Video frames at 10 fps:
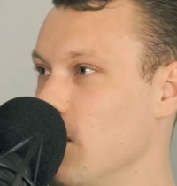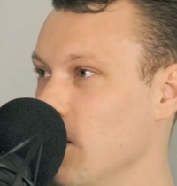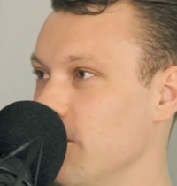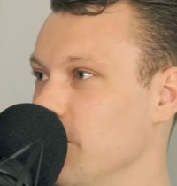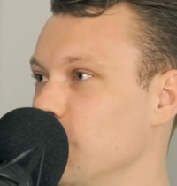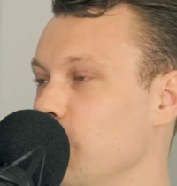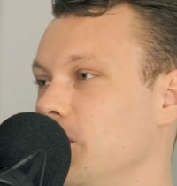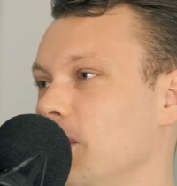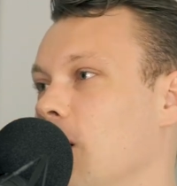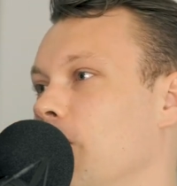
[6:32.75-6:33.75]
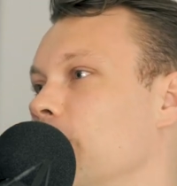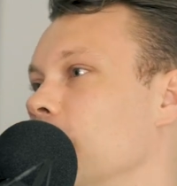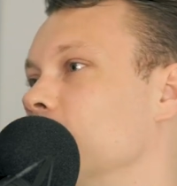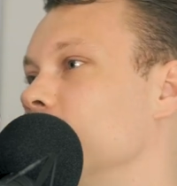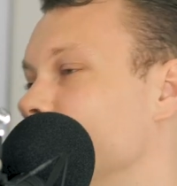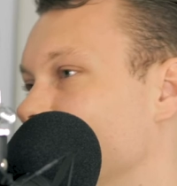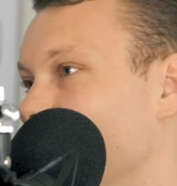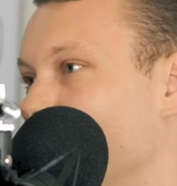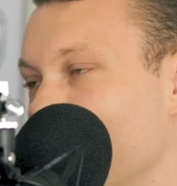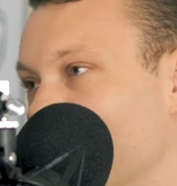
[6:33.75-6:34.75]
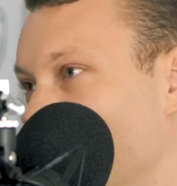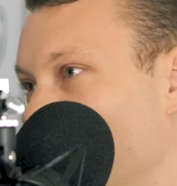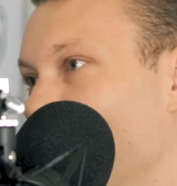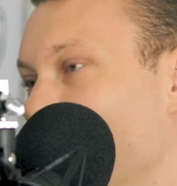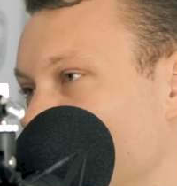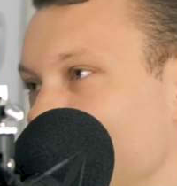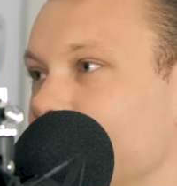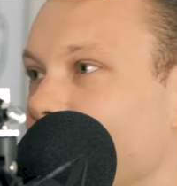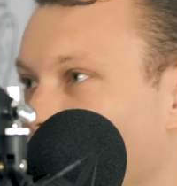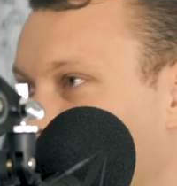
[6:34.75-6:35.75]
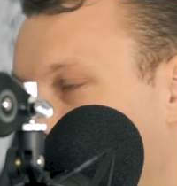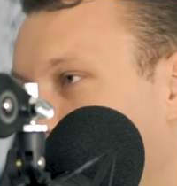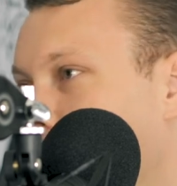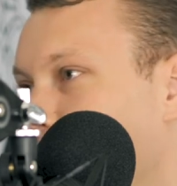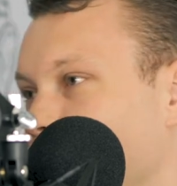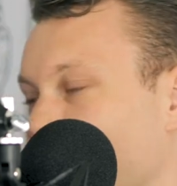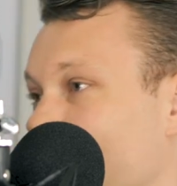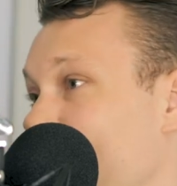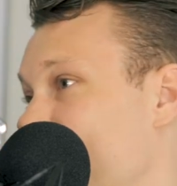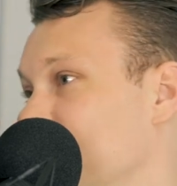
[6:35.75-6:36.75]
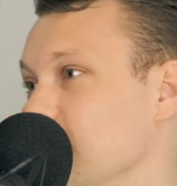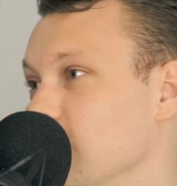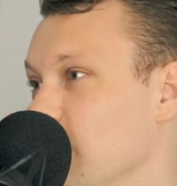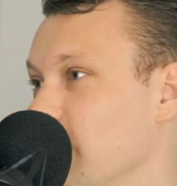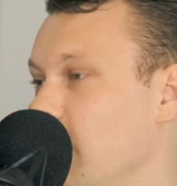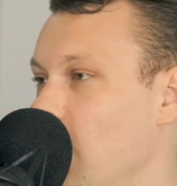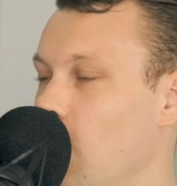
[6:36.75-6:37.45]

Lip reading: or if we switch out the t-shirt with a red t-shirt instead of a black t-shirt,